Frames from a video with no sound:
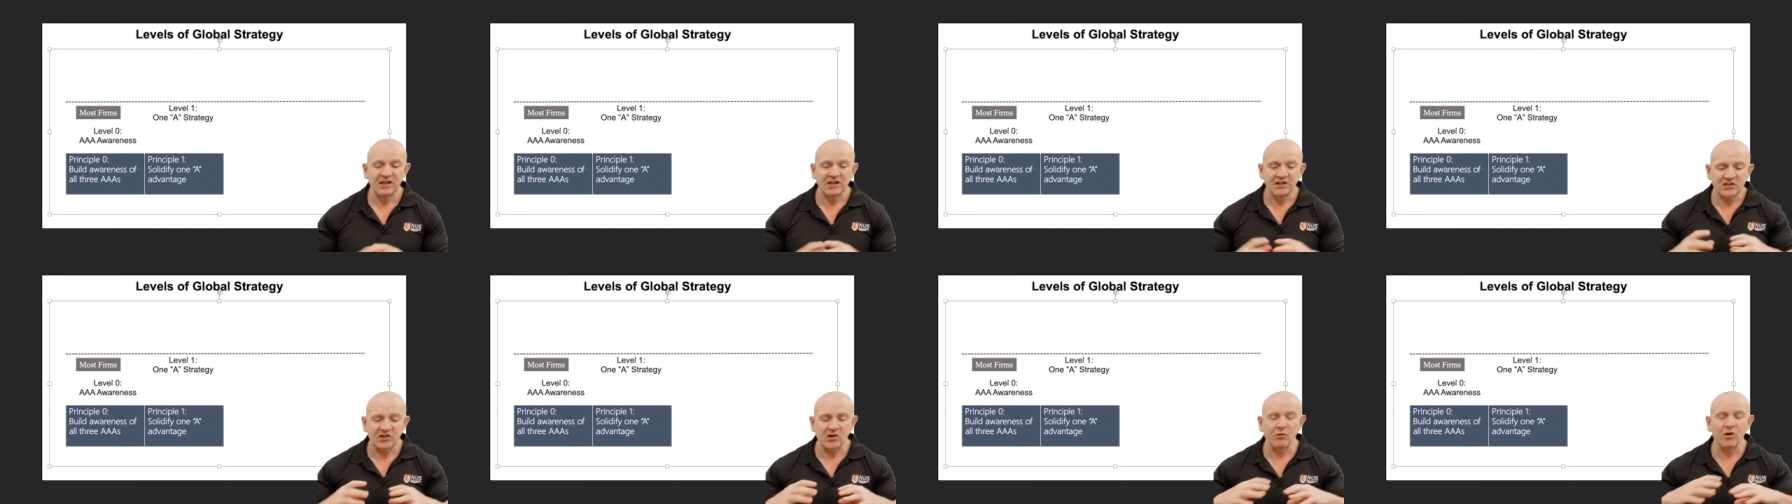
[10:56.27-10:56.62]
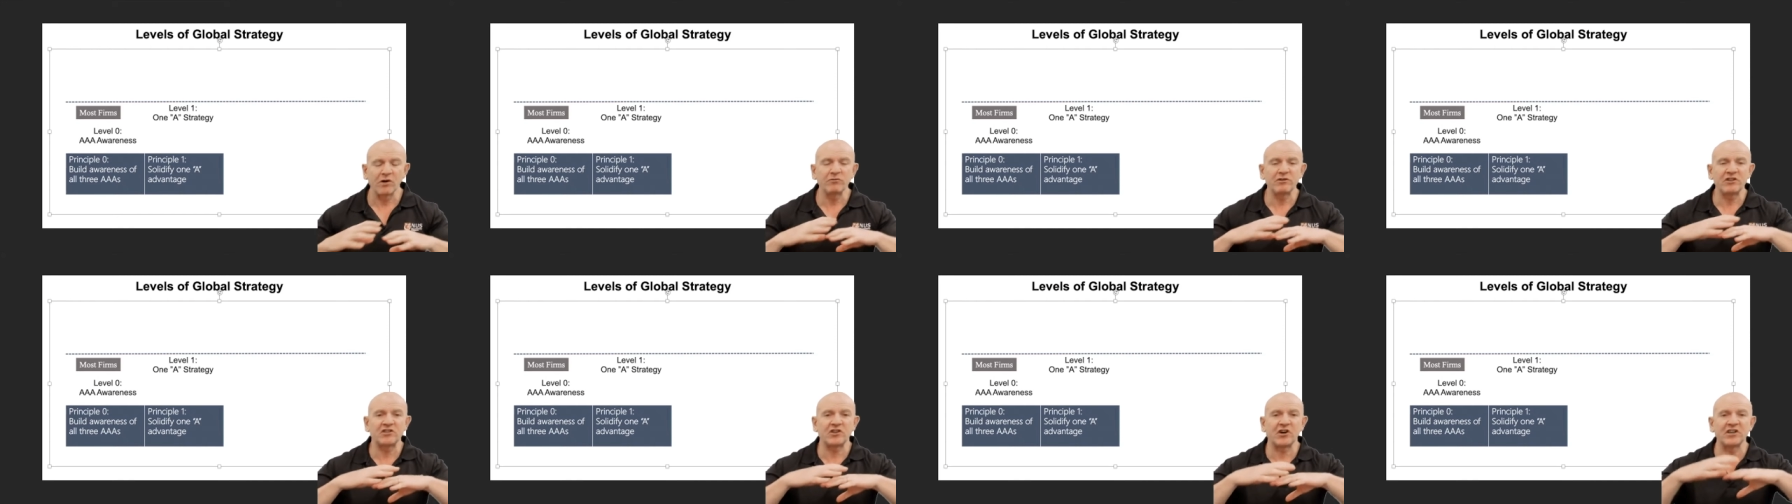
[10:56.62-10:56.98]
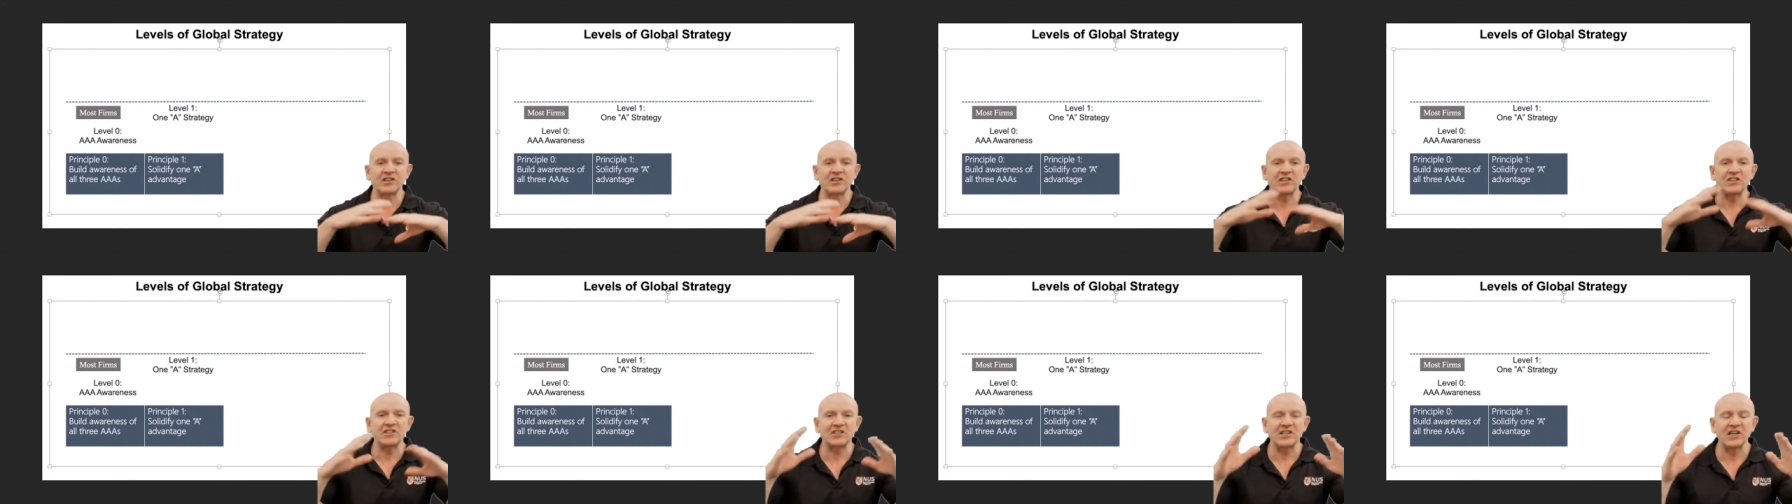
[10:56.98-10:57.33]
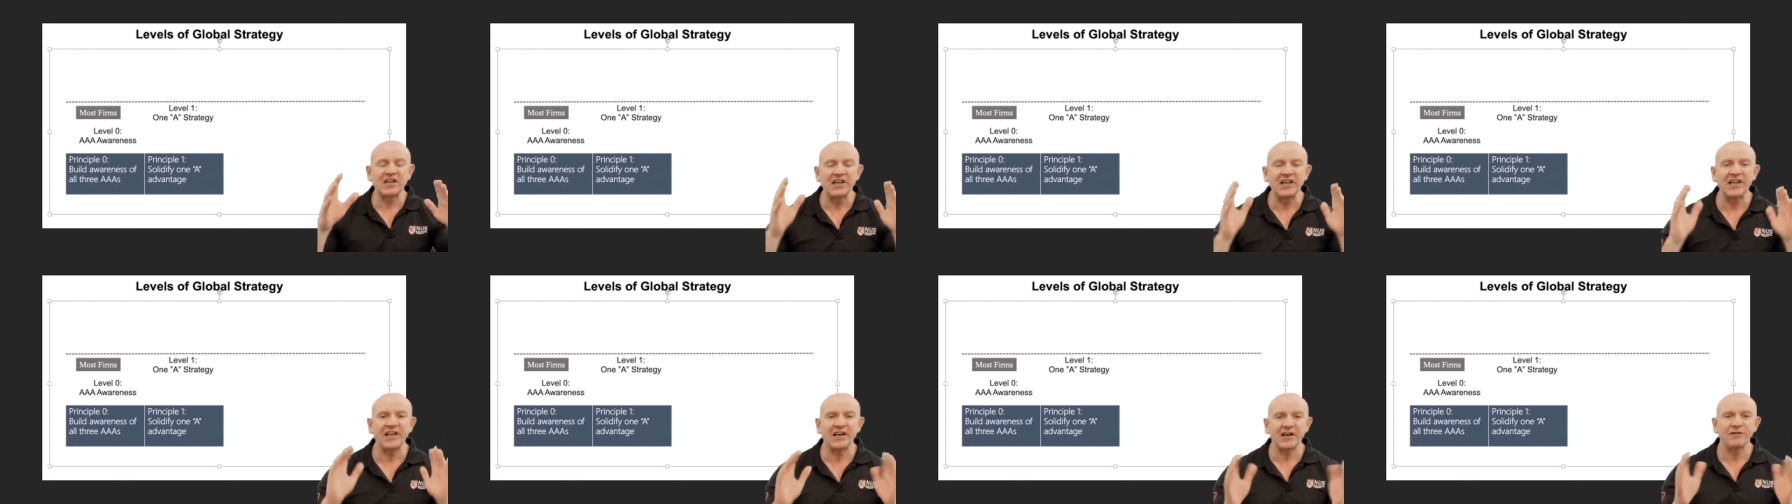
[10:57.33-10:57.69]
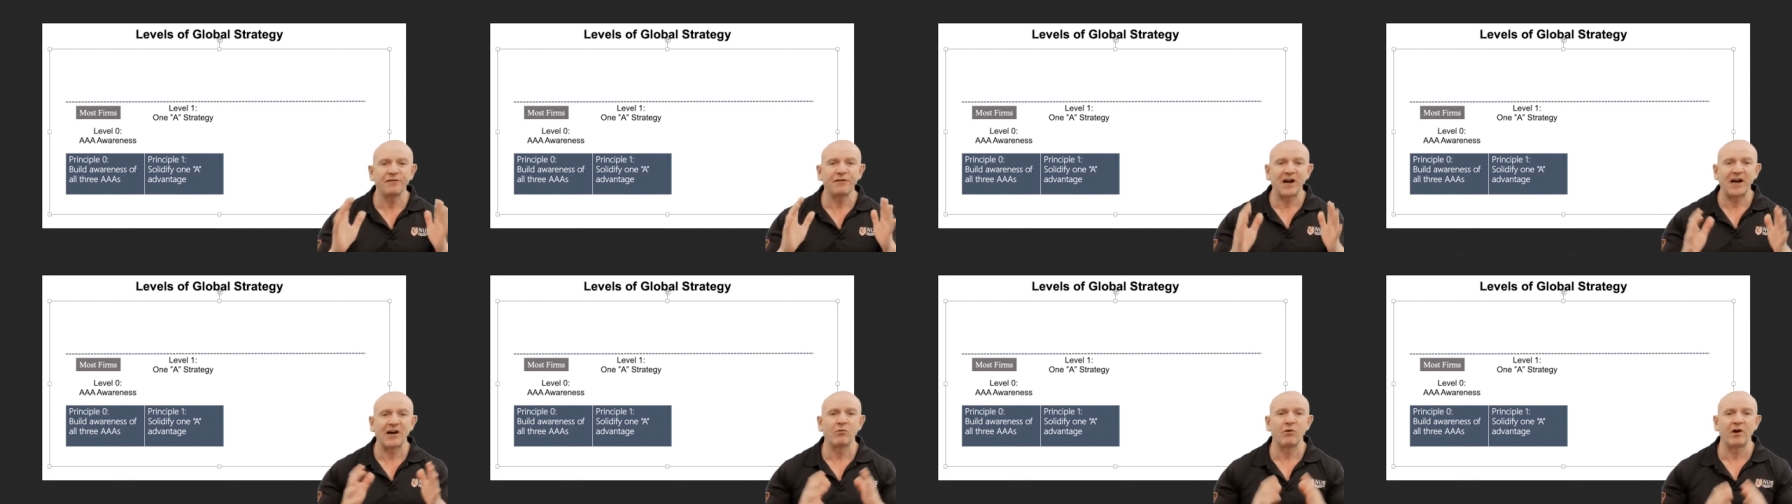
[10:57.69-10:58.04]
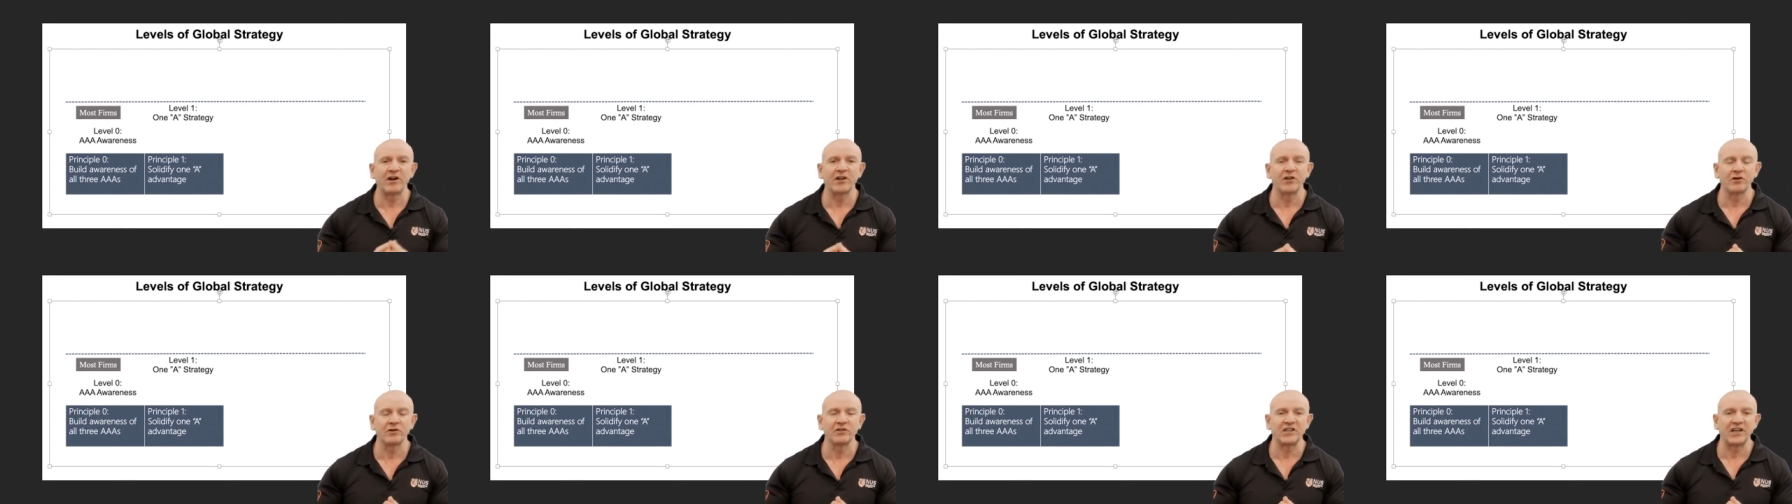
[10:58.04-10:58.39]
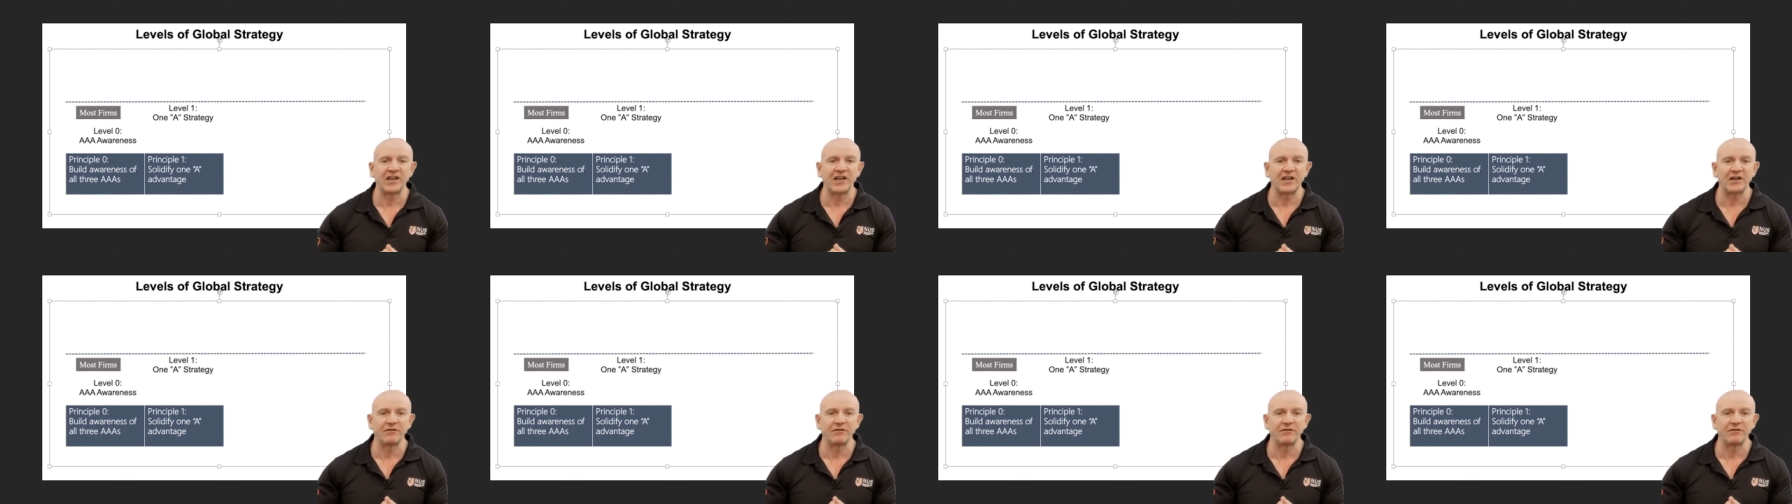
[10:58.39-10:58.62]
So when we start to solidify one of those A